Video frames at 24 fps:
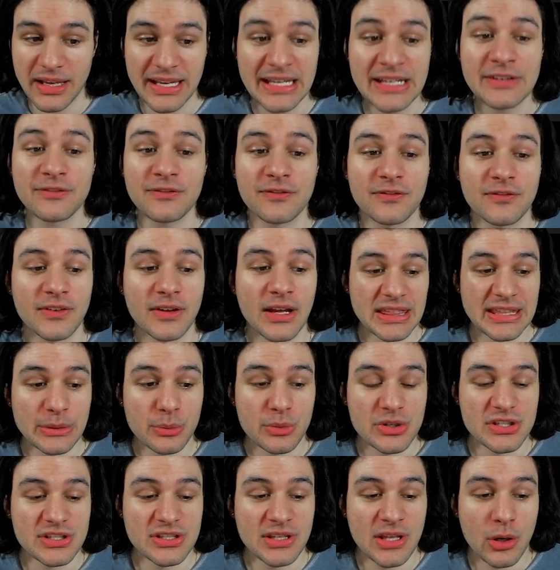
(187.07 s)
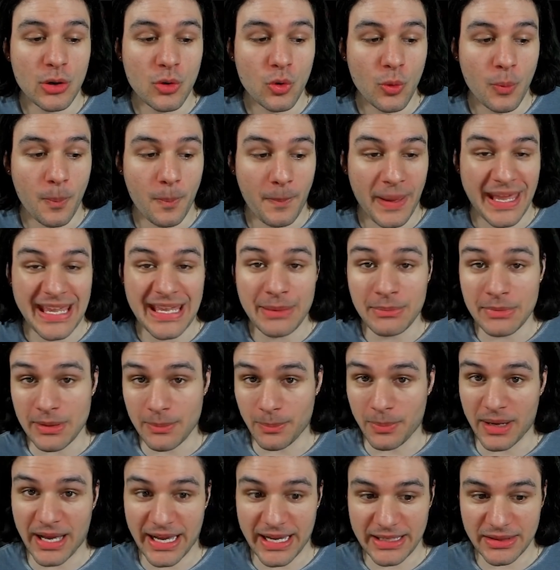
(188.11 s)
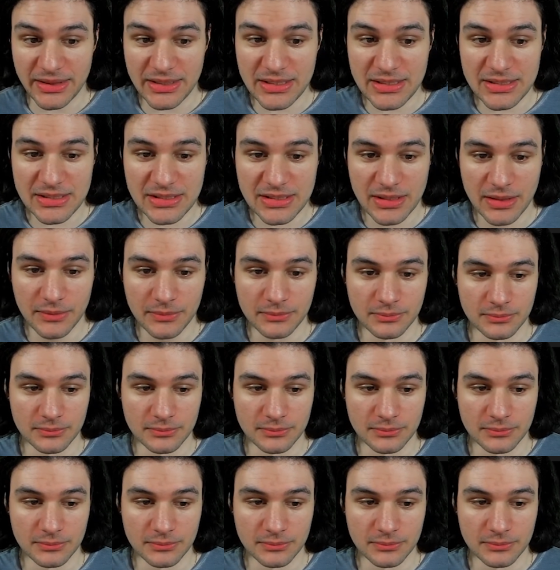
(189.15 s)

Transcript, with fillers: if there was no payment behind this.